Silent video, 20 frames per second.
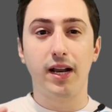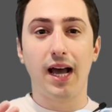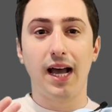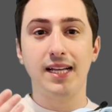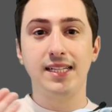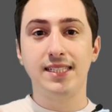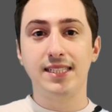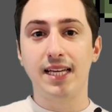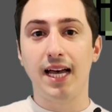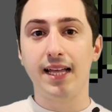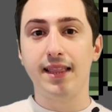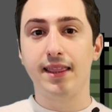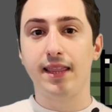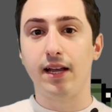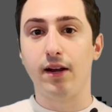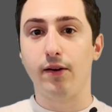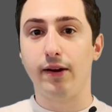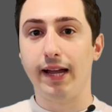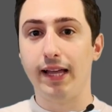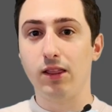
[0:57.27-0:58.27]
I sat
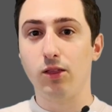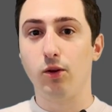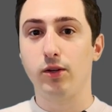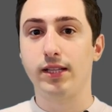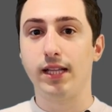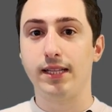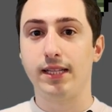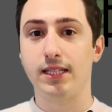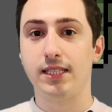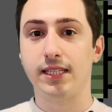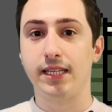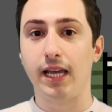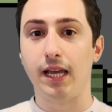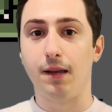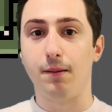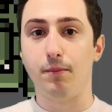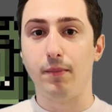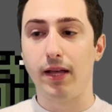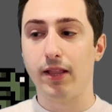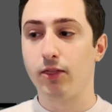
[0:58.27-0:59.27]
there and looked at this
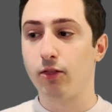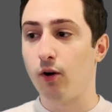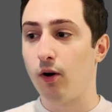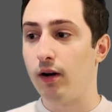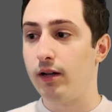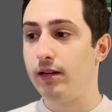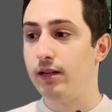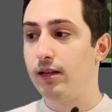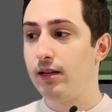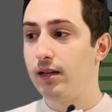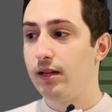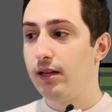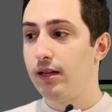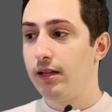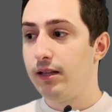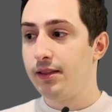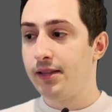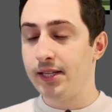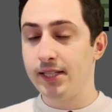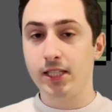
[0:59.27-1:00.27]
game and thought,
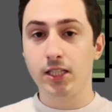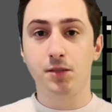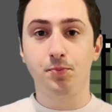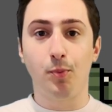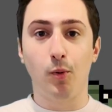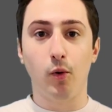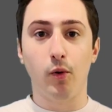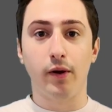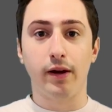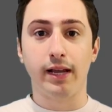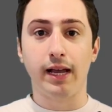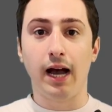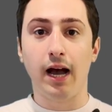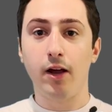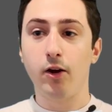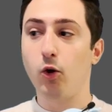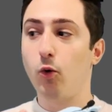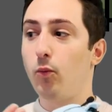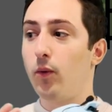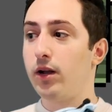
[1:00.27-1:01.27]
this is boring.
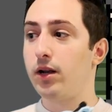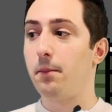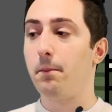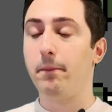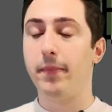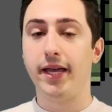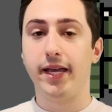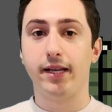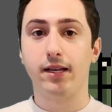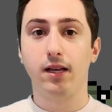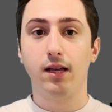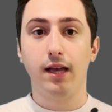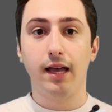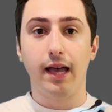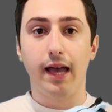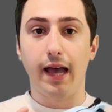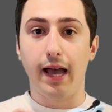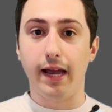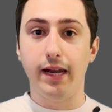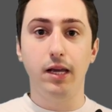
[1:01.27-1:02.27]
I don't want to make
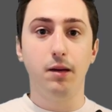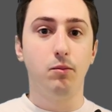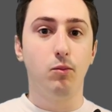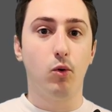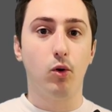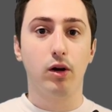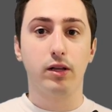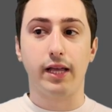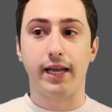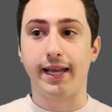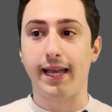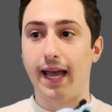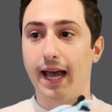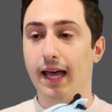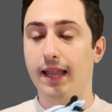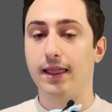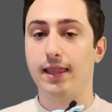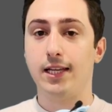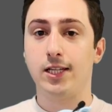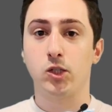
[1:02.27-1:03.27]
any more like
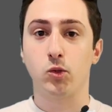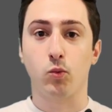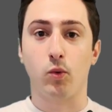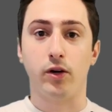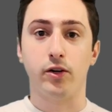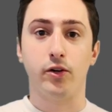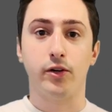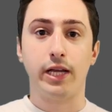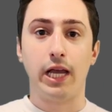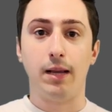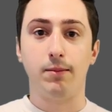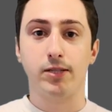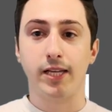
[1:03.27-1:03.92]
endless runner games,